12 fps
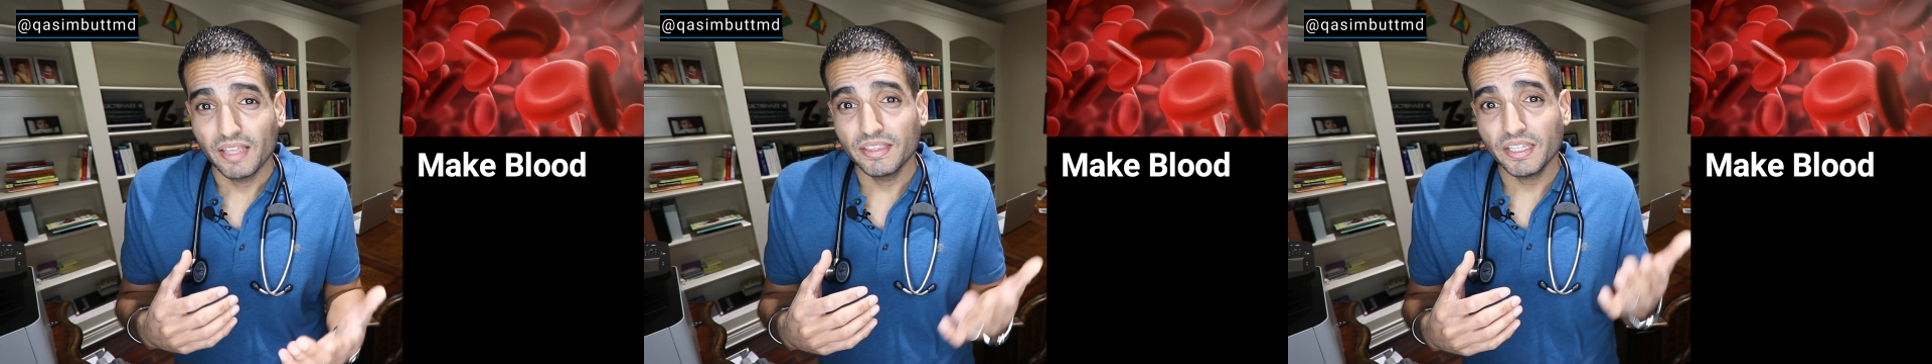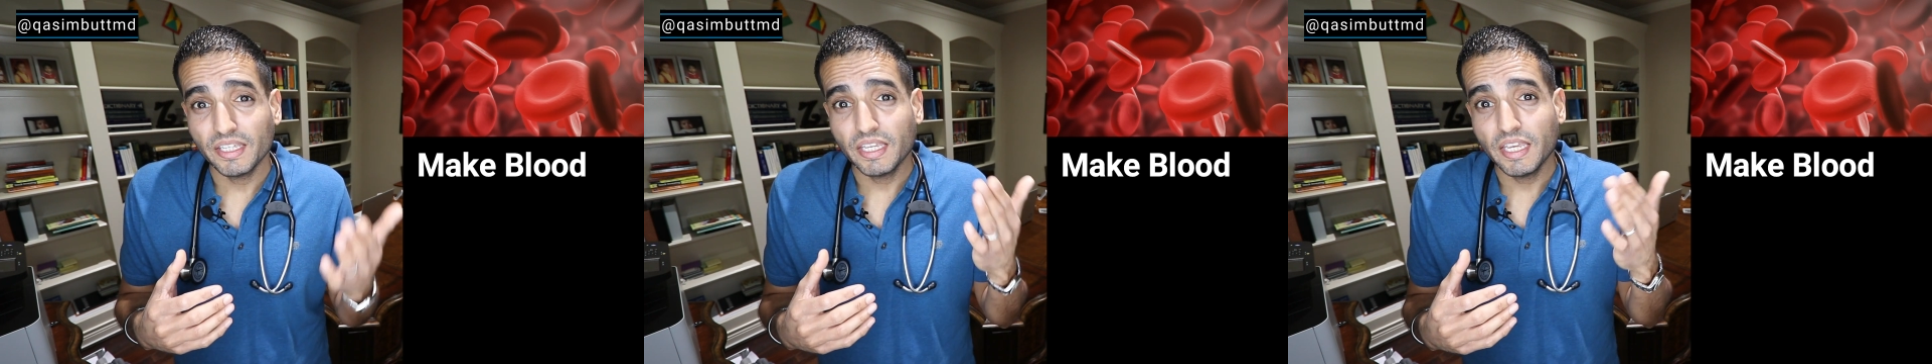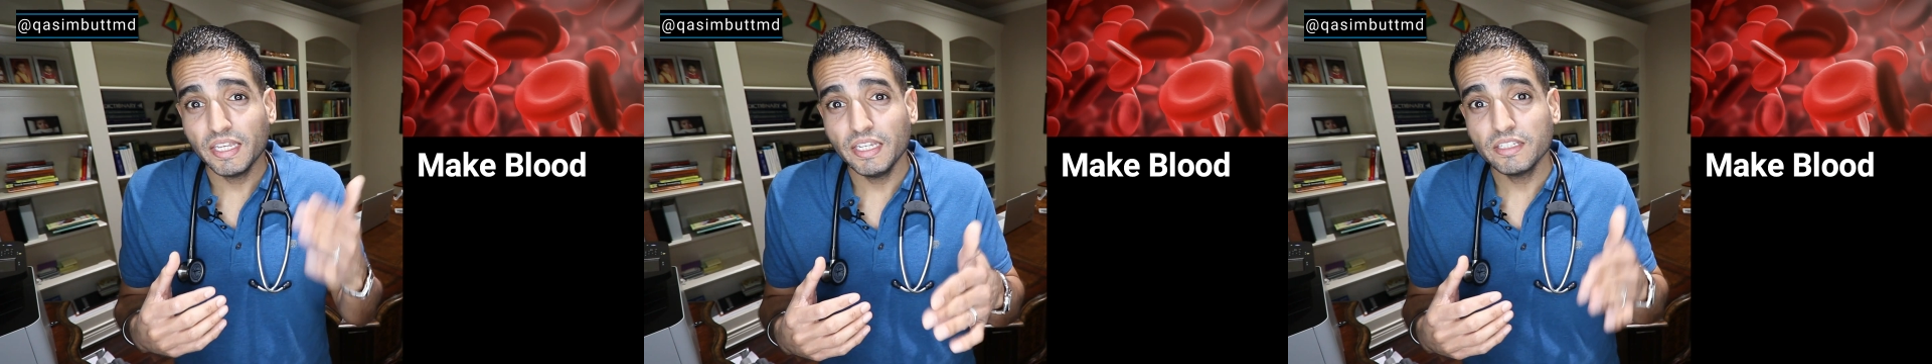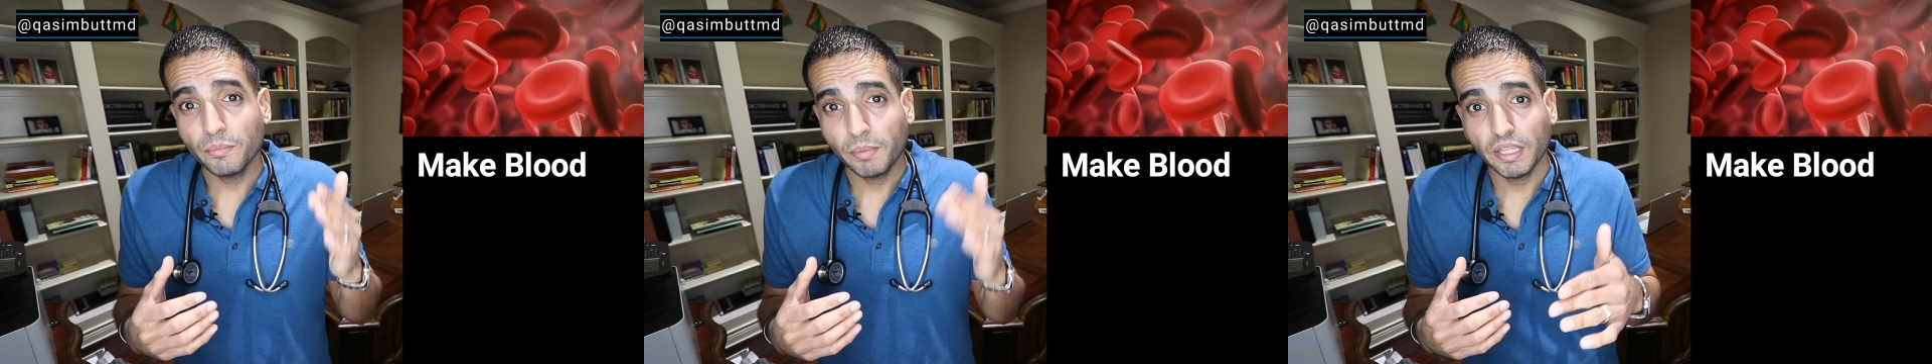the
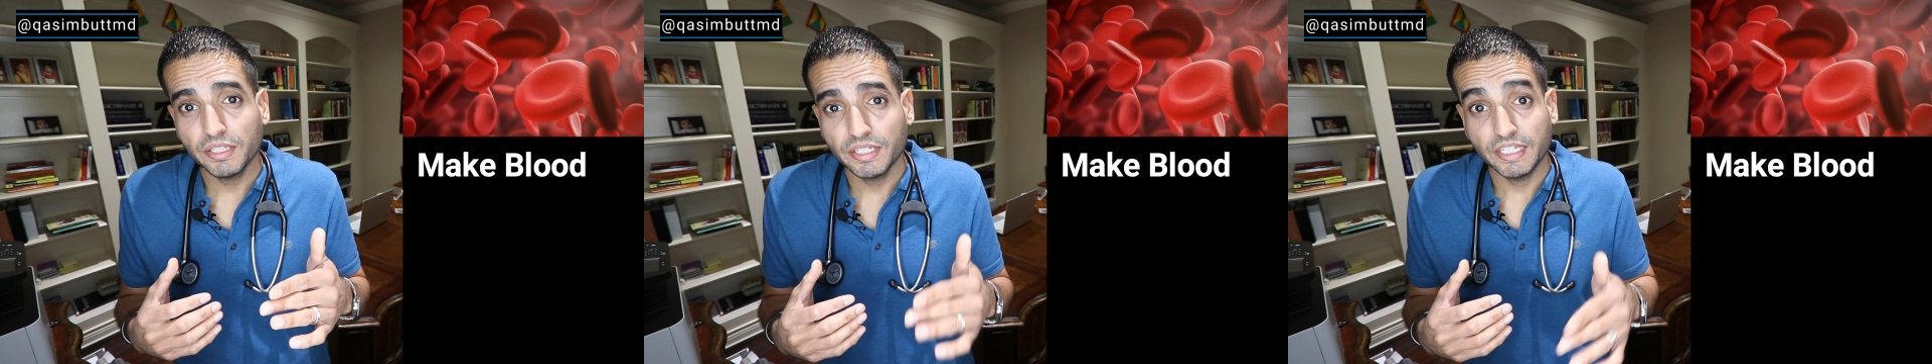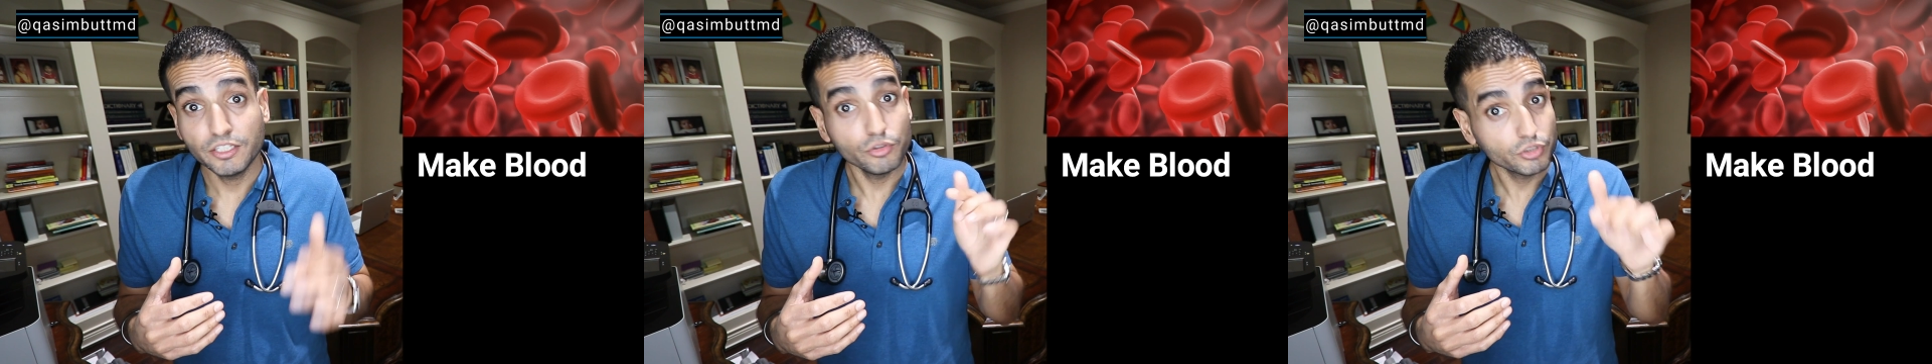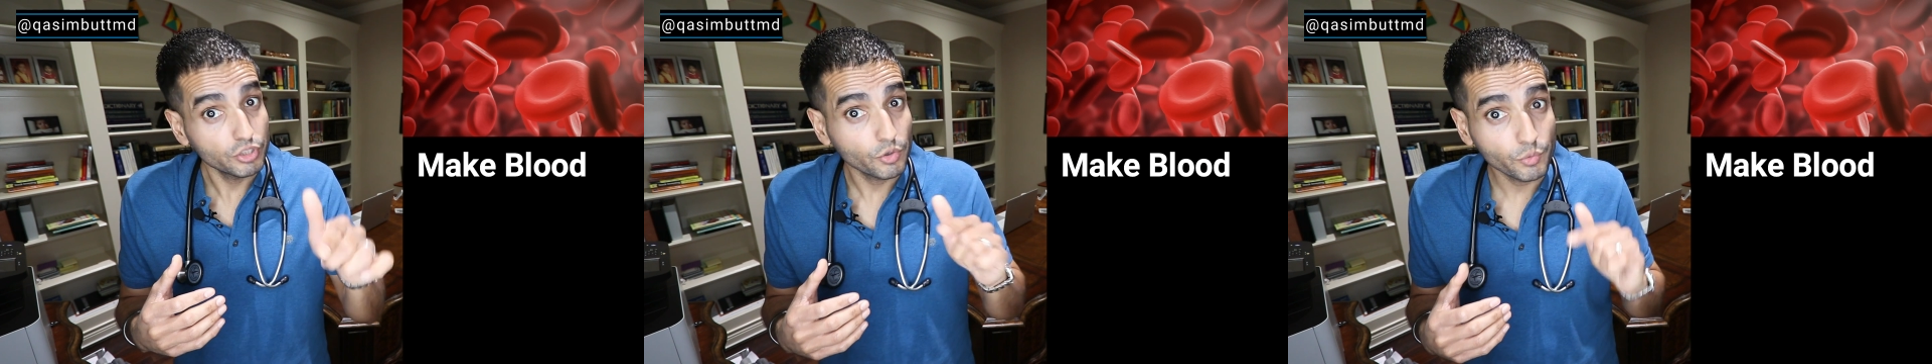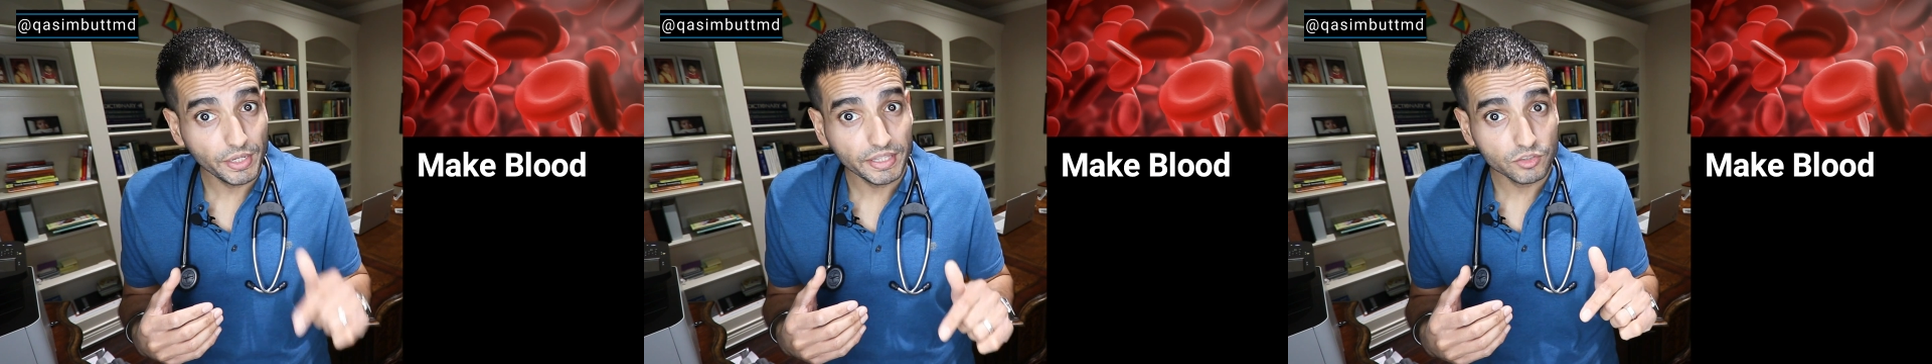kidney's ability to
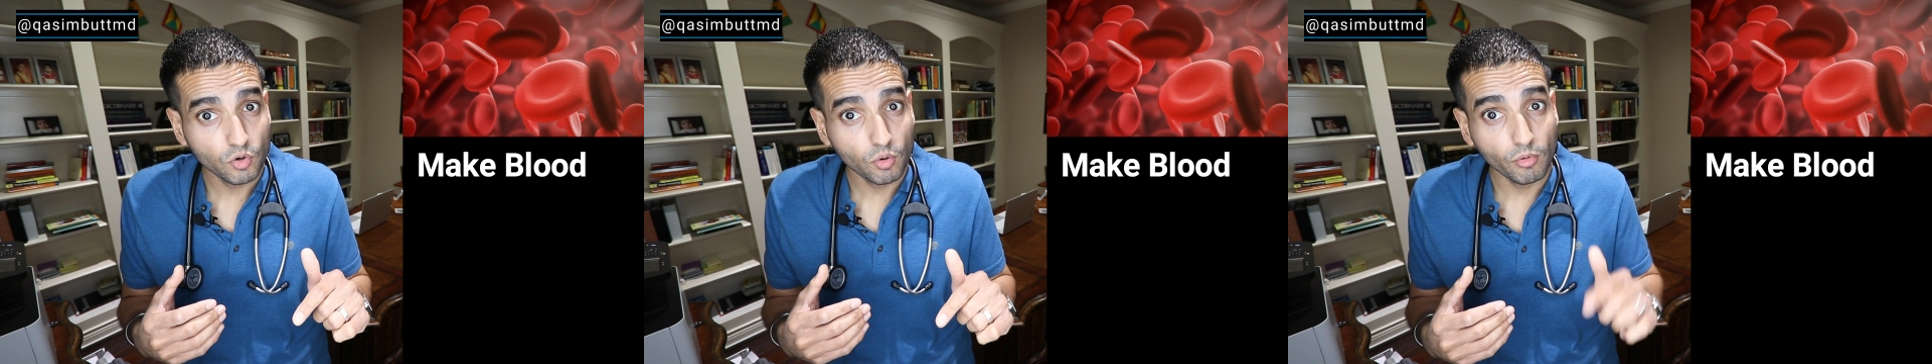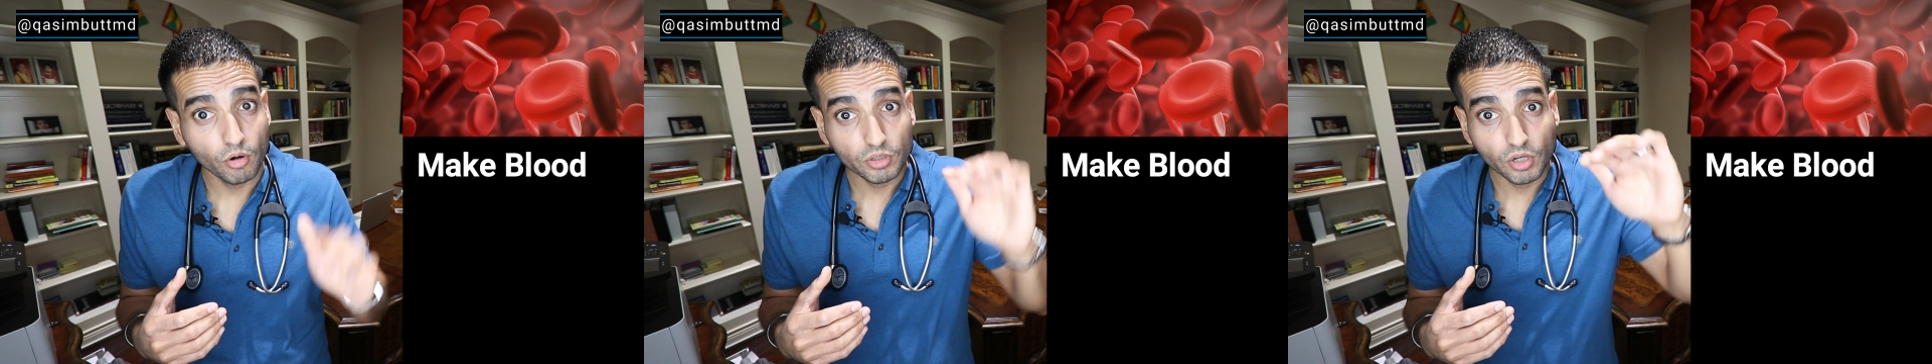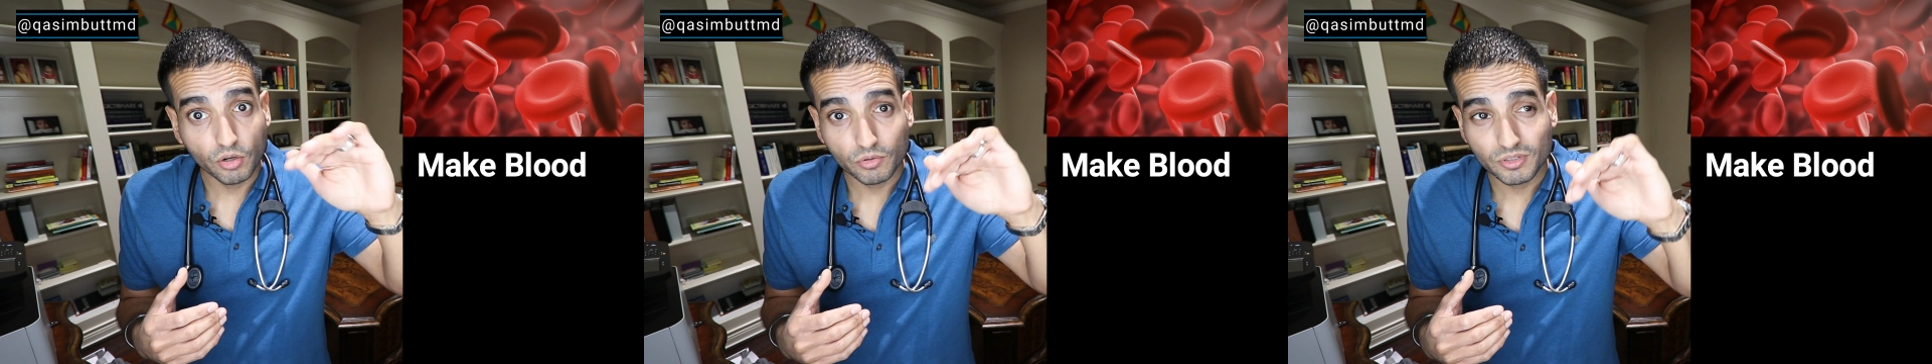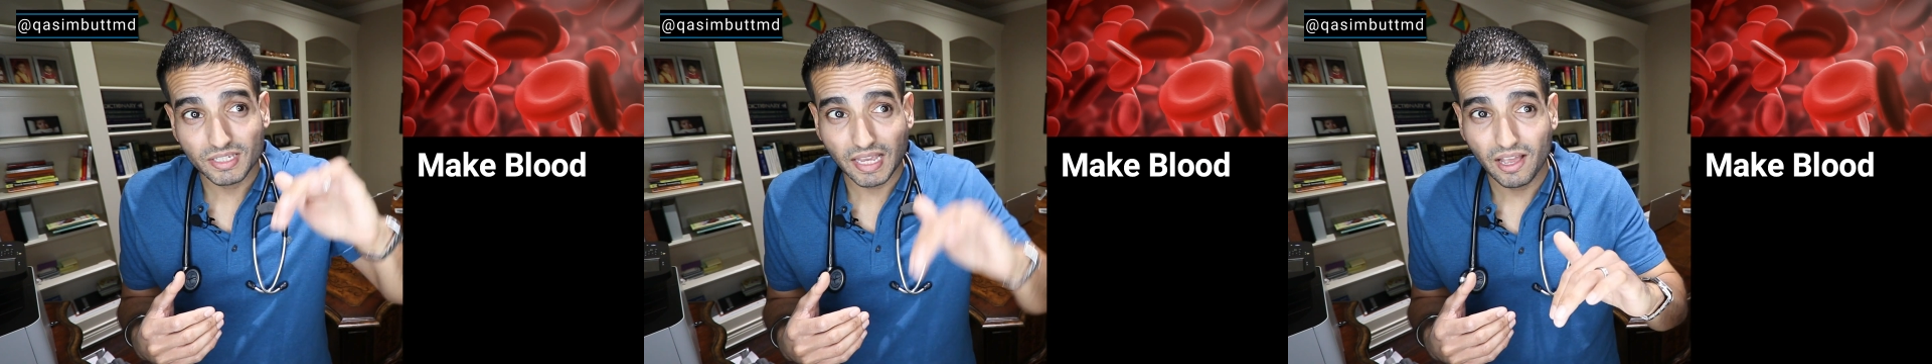secrete this hormone
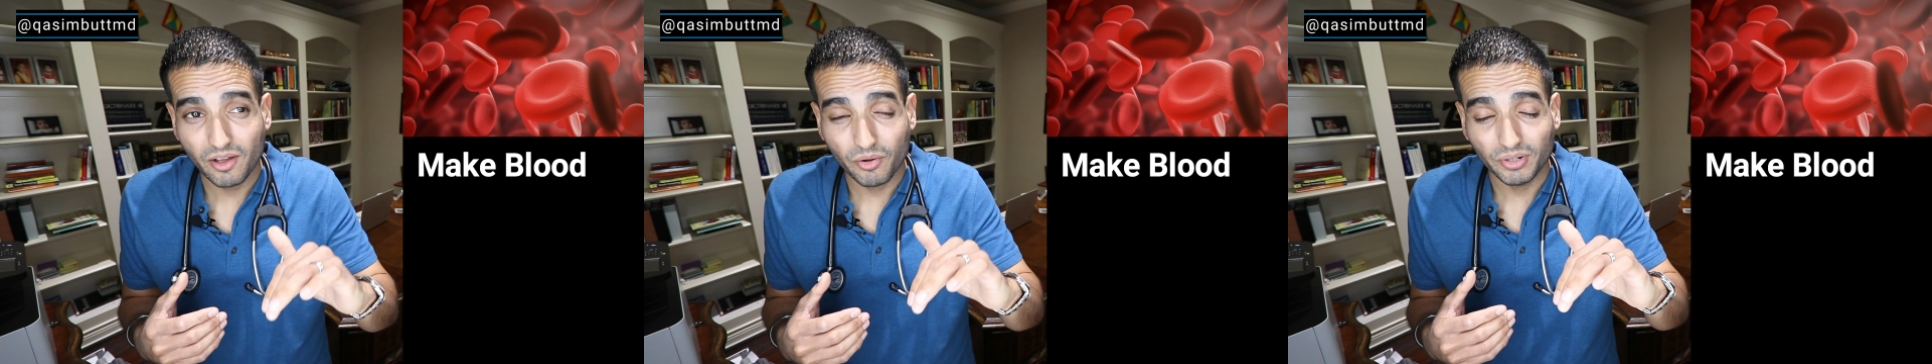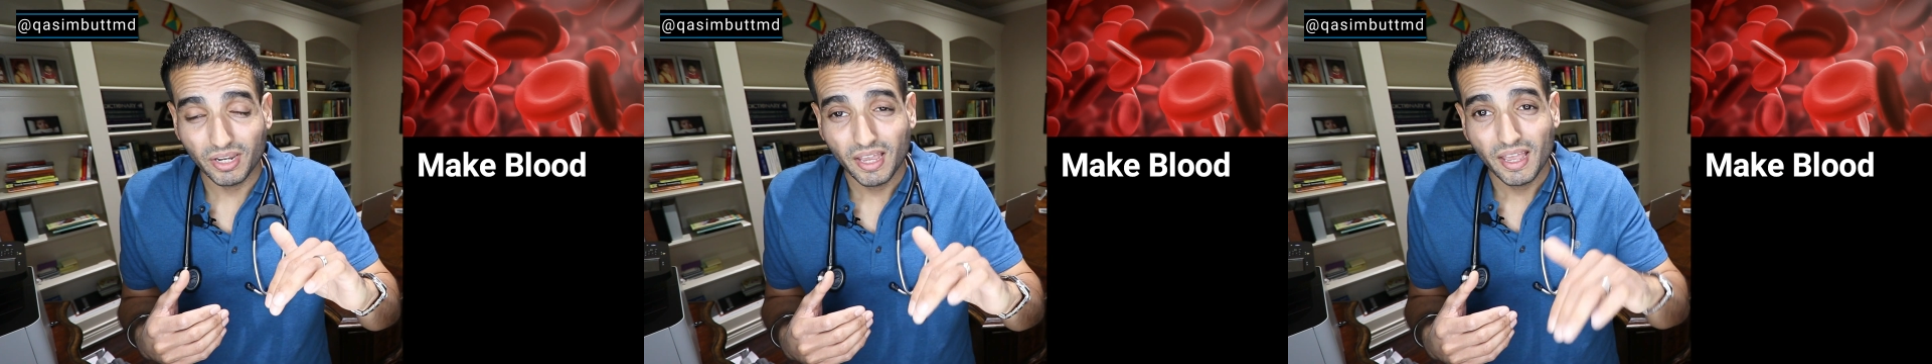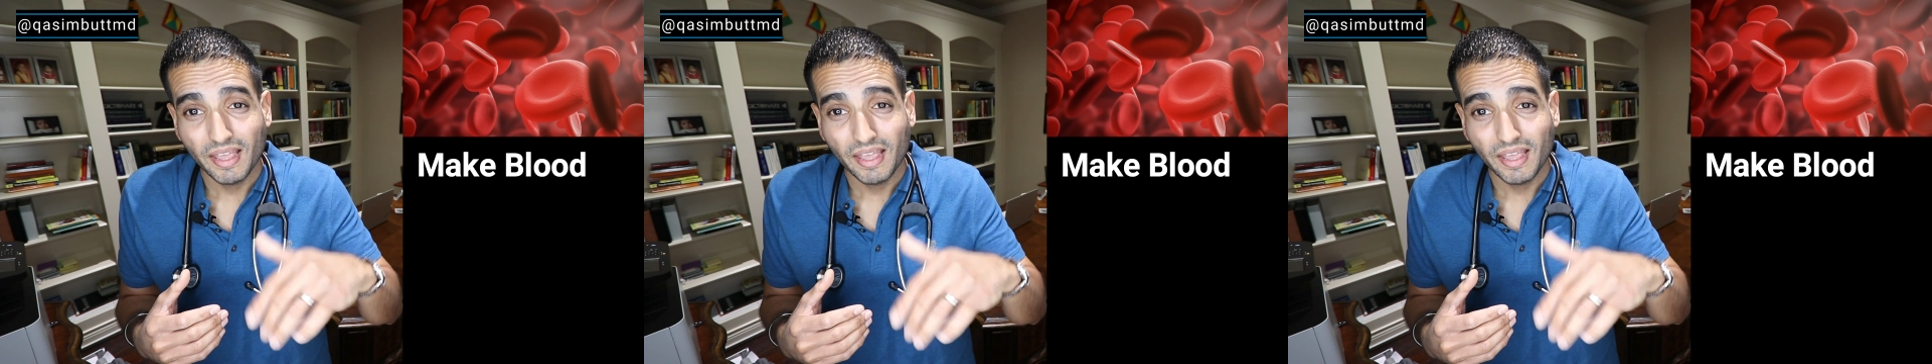goes down.